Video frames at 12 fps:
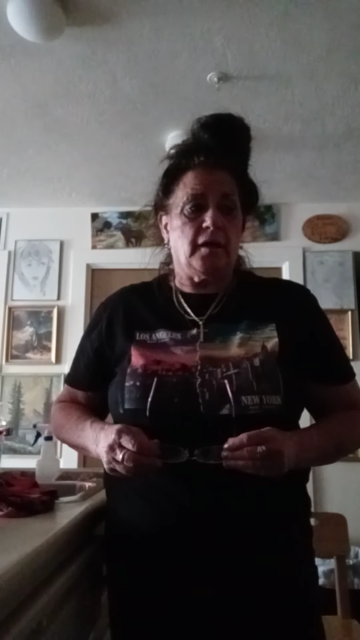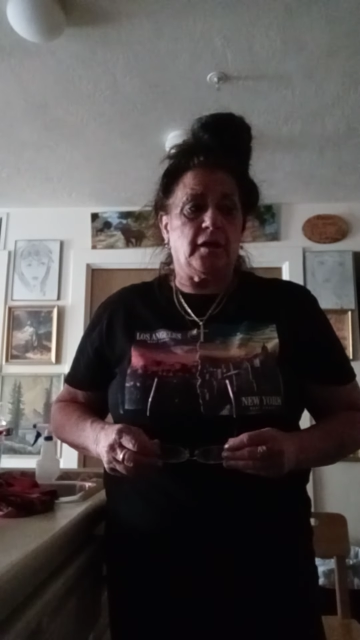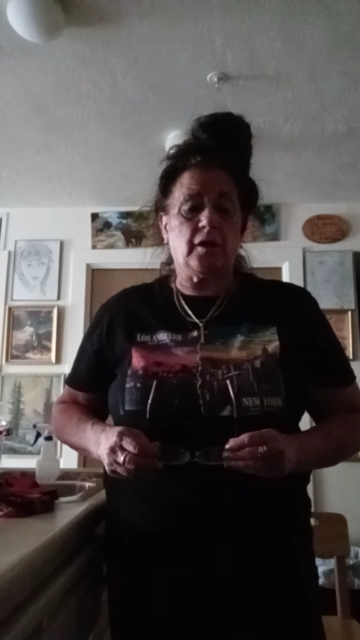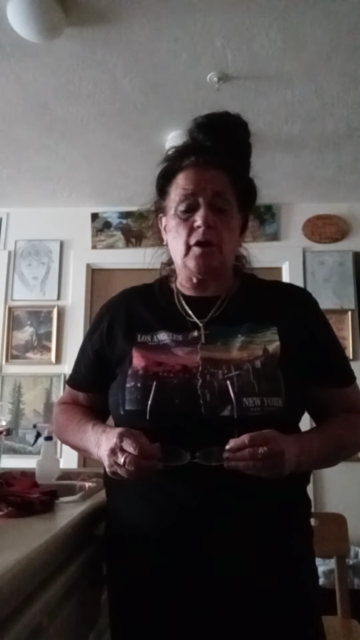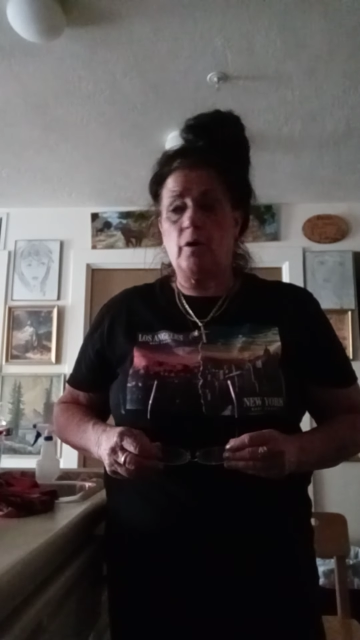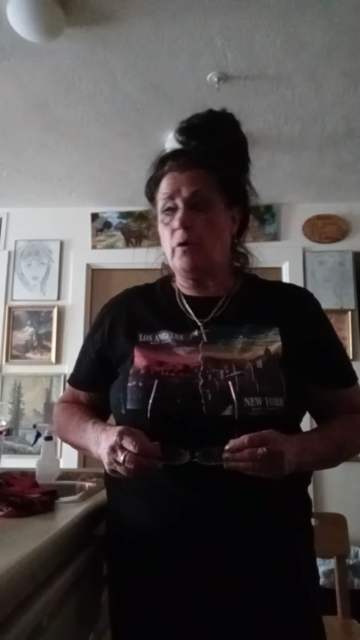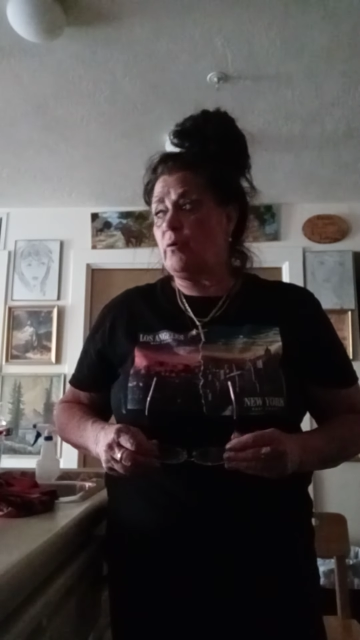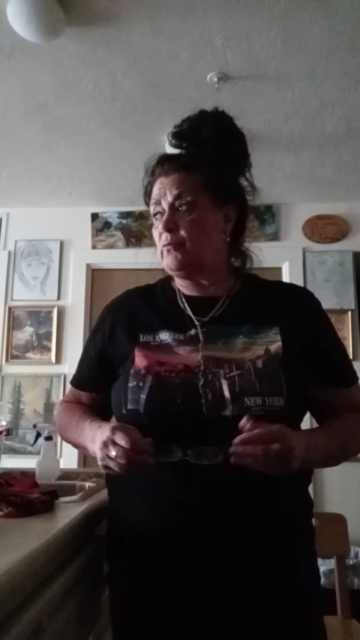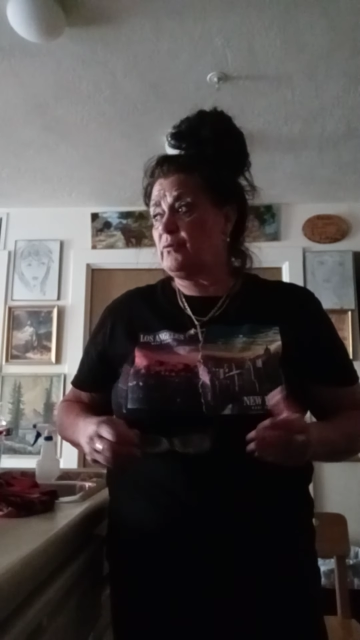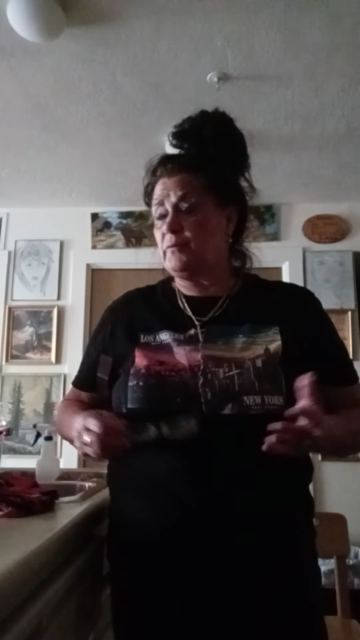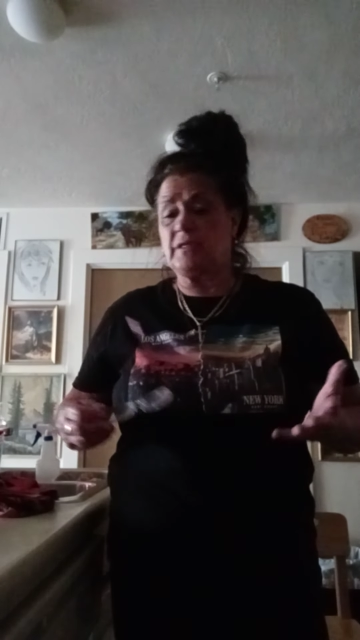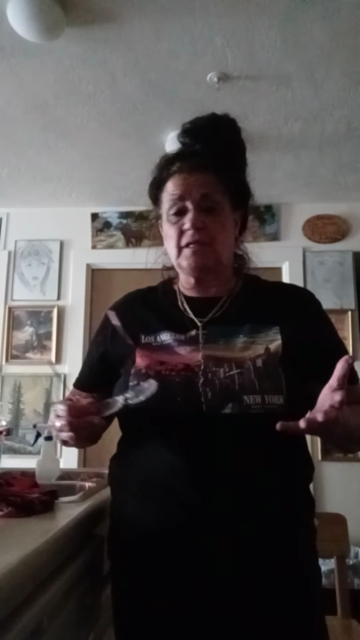you
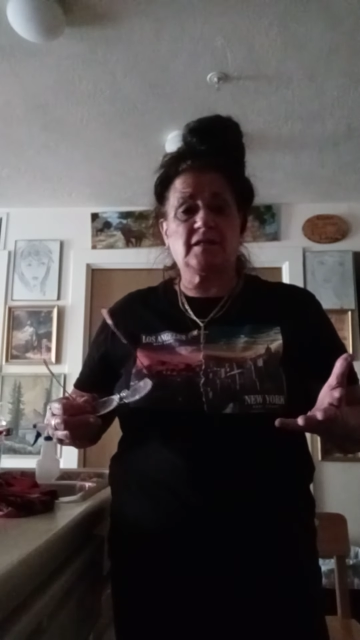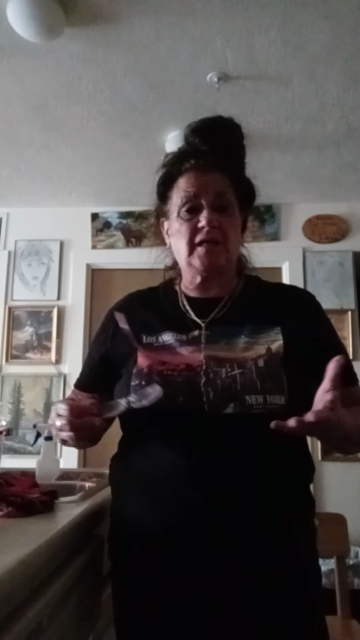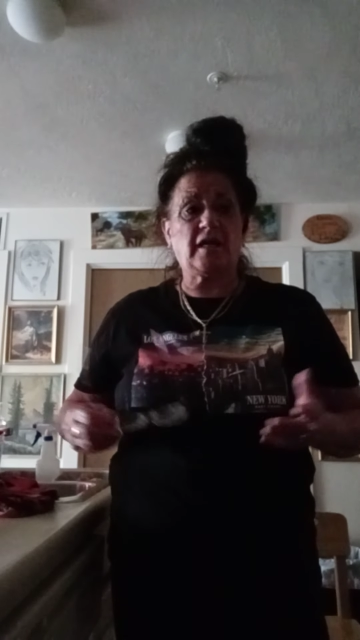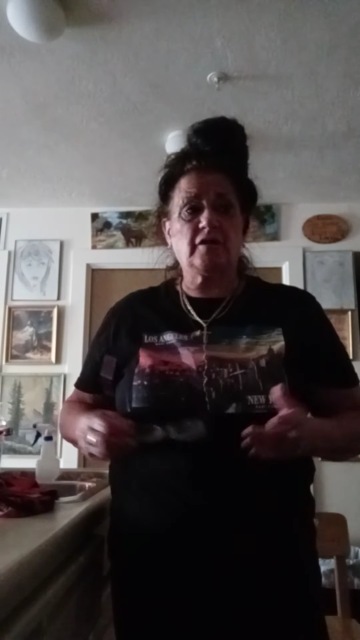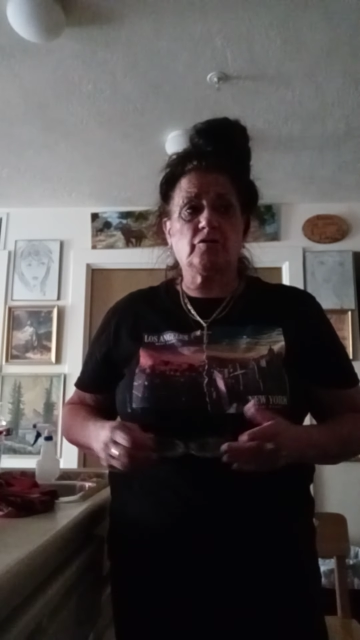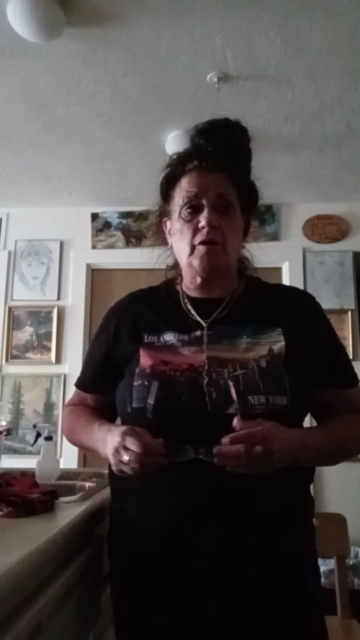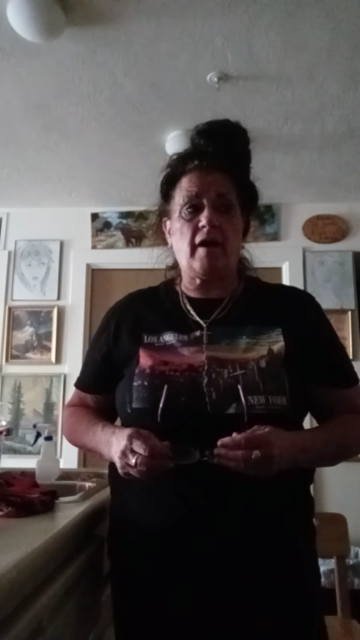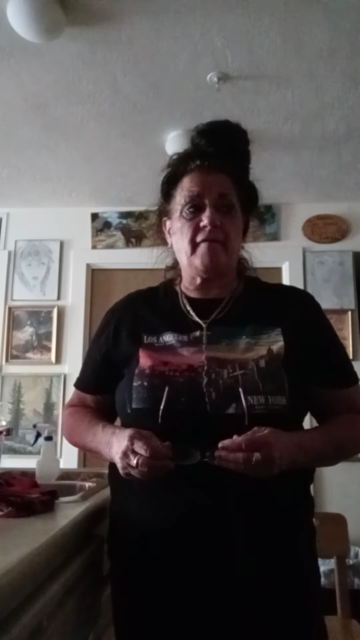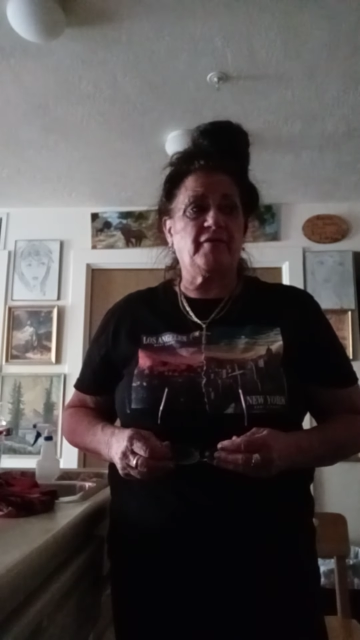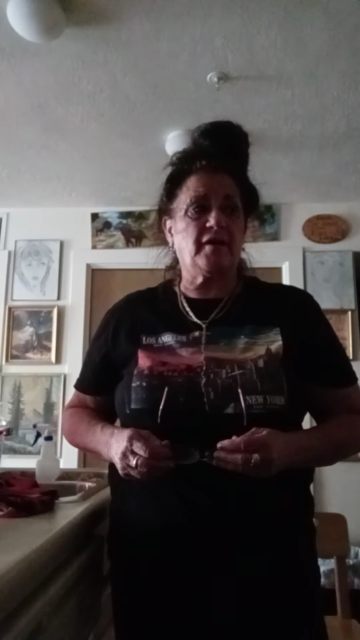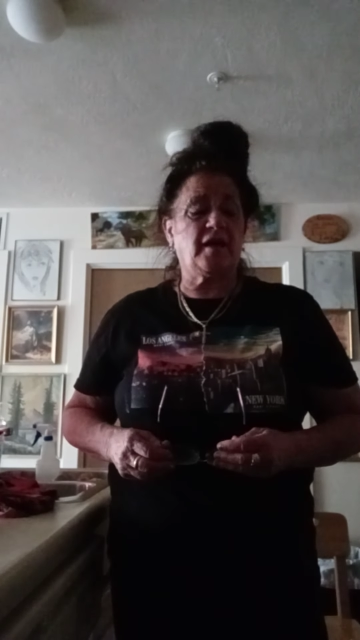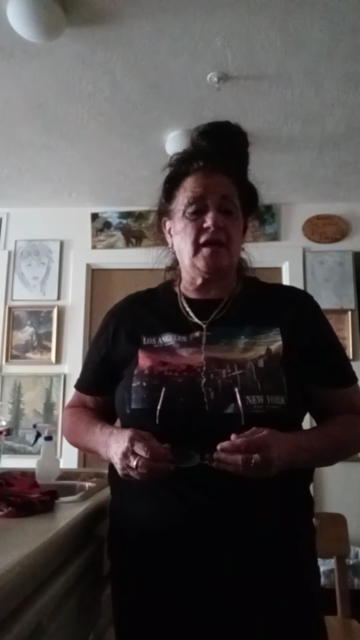know, with the sex
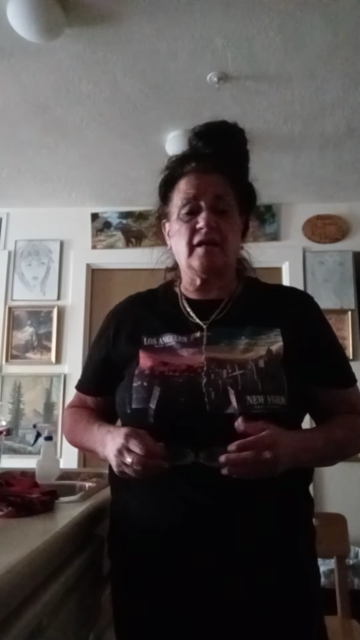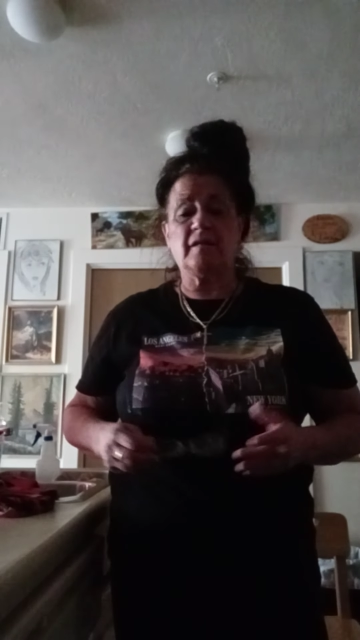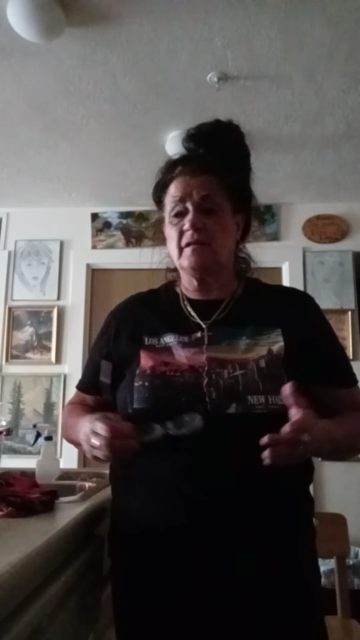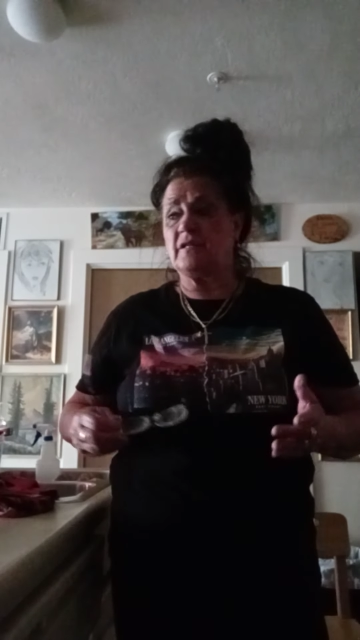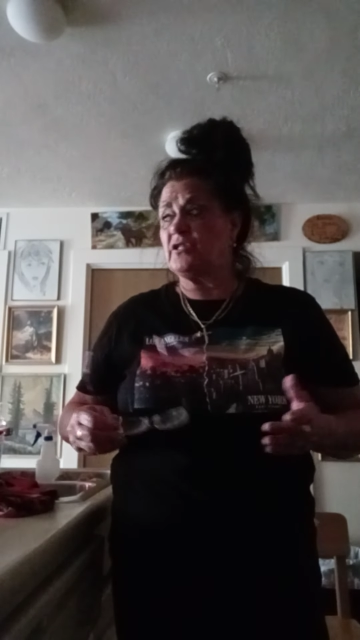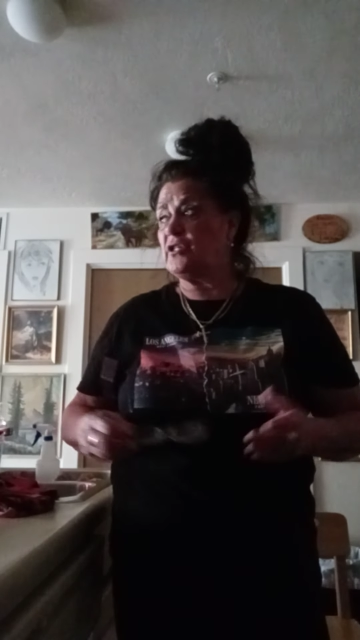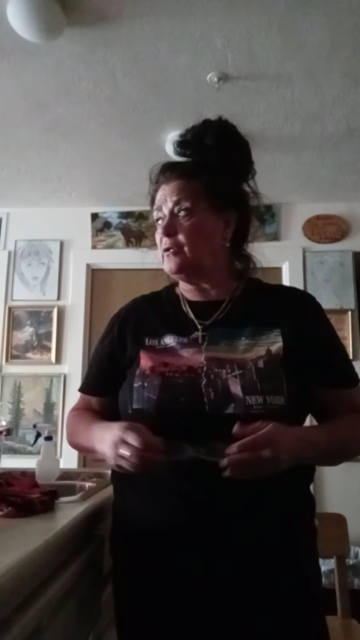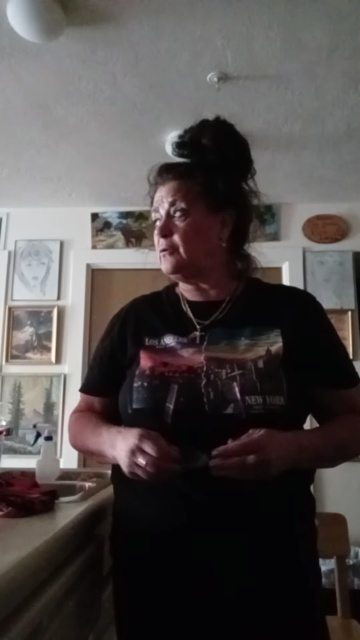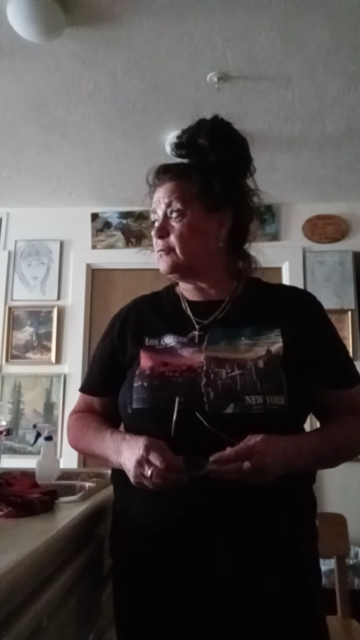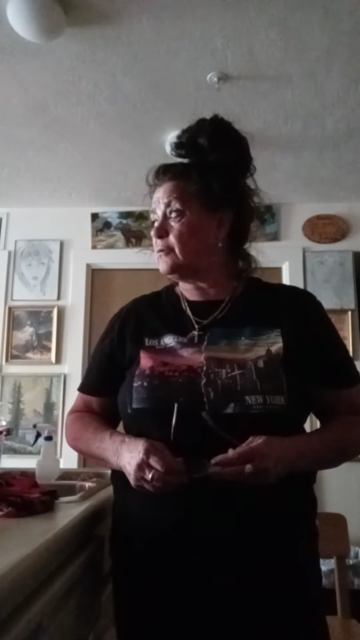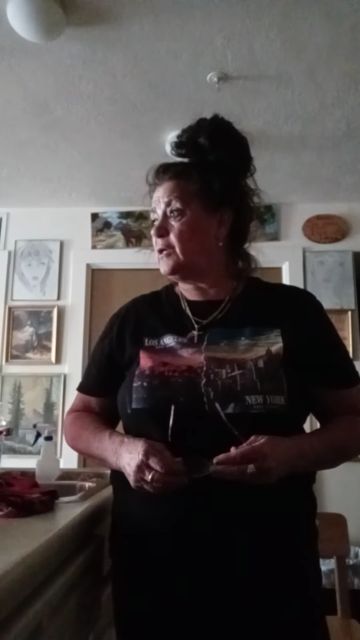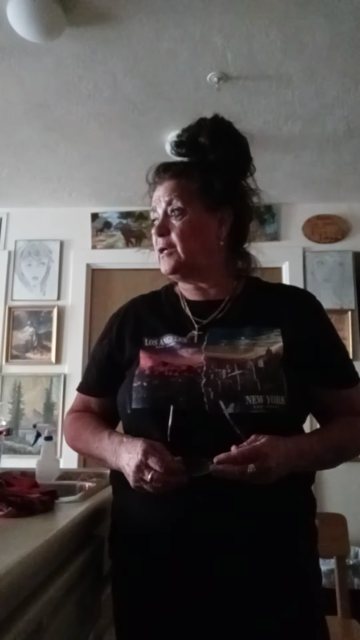trafficking, the
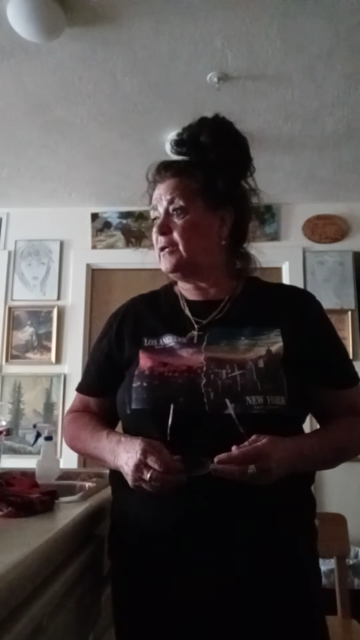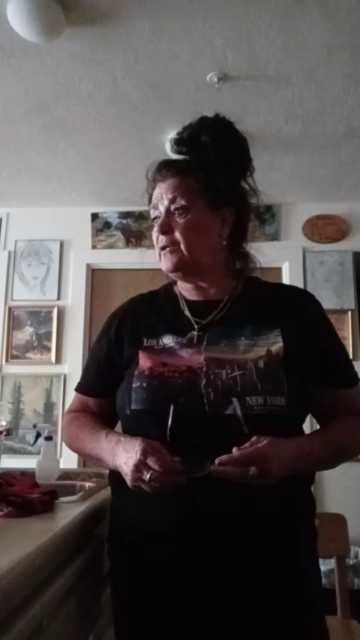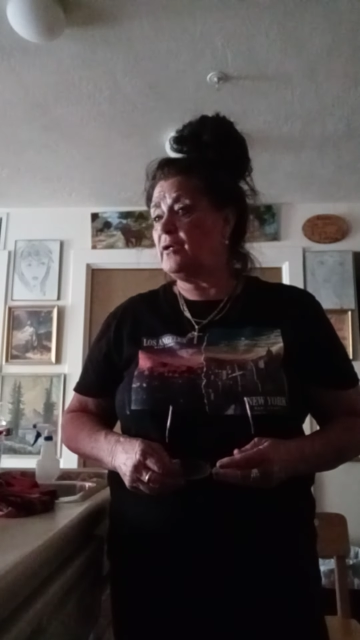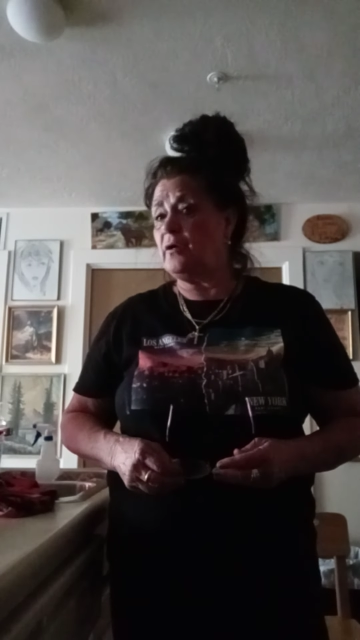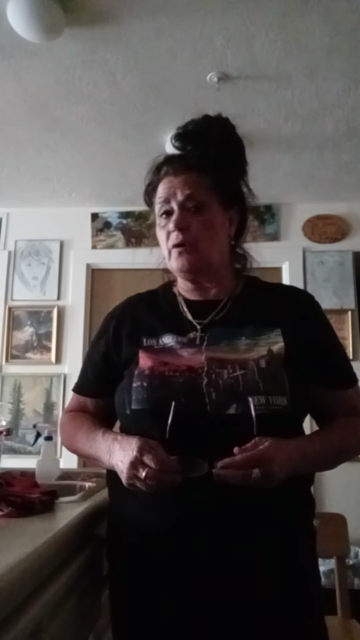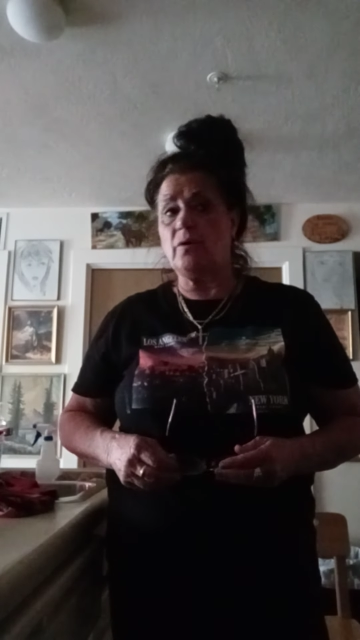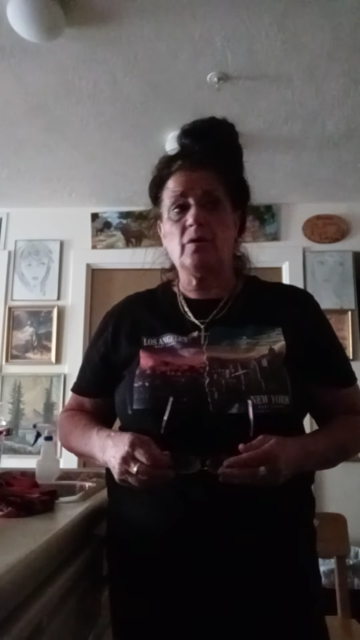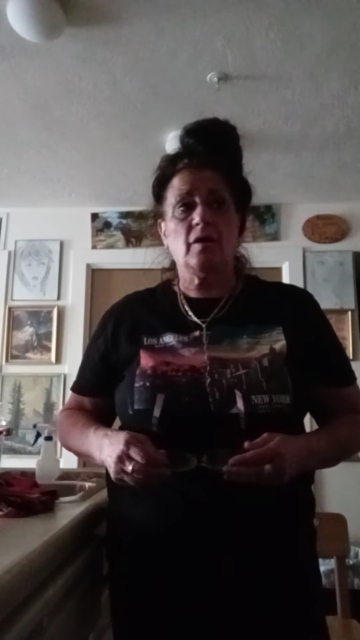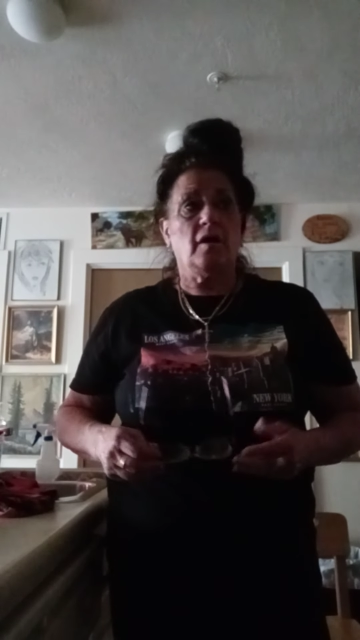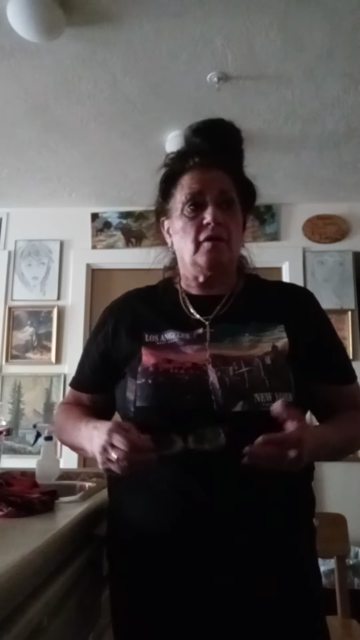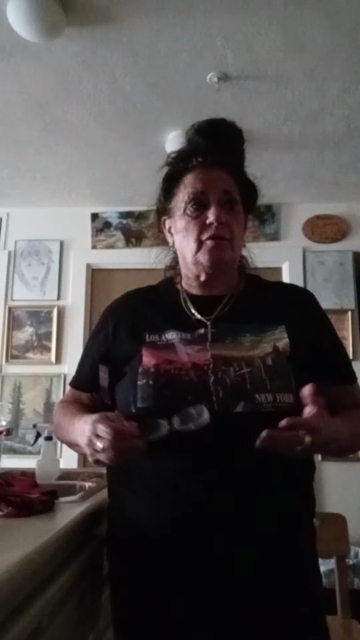children, you know,